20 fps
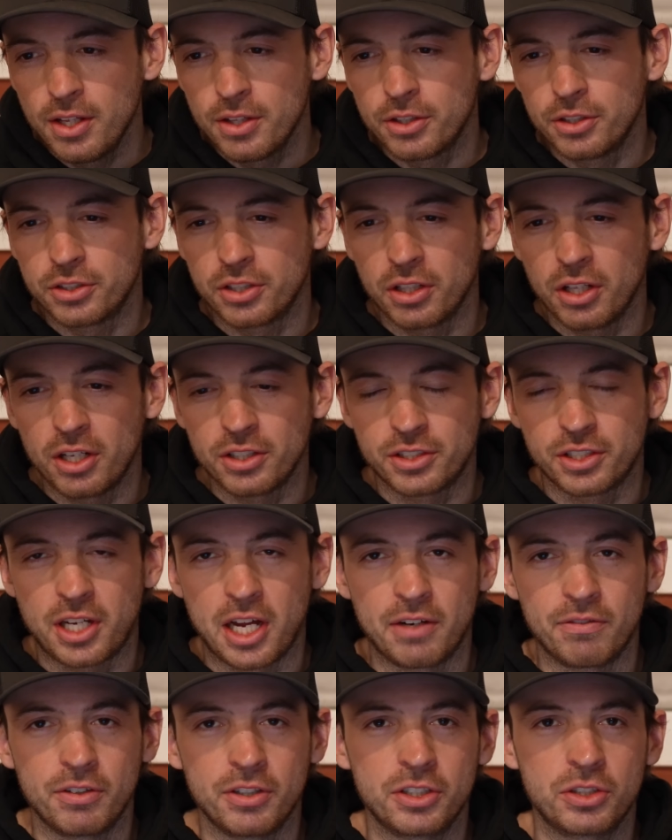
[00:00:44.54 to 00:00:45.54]
There's a lot to
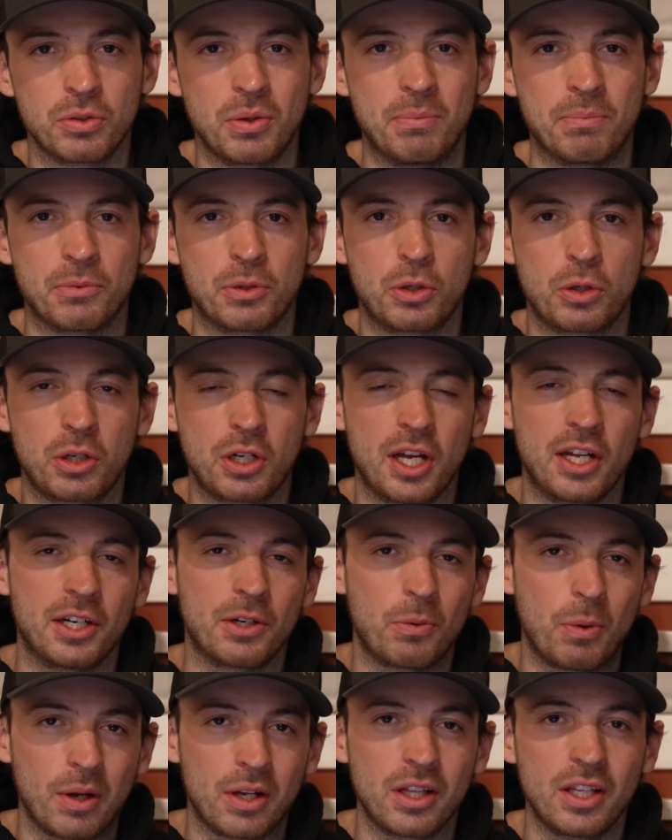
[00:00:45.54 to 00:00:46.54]
cover, so I'm kind
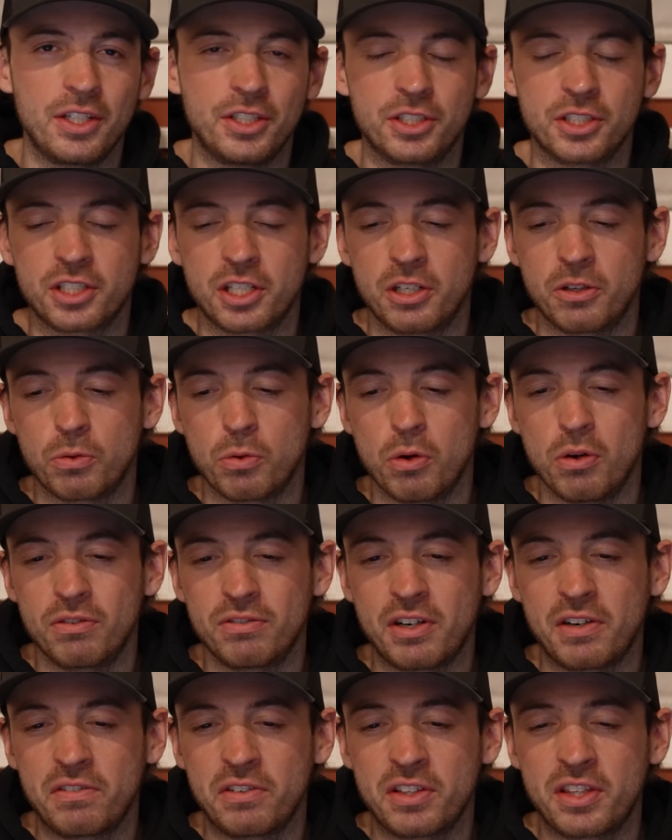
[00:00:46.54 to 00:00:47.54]
of quickly just going to go
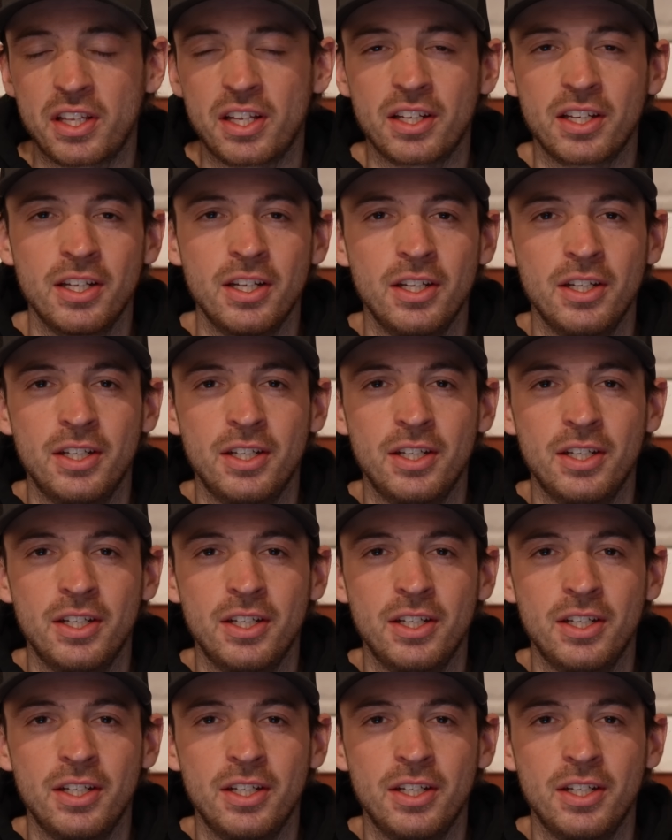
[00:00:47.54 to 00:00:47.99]
over everything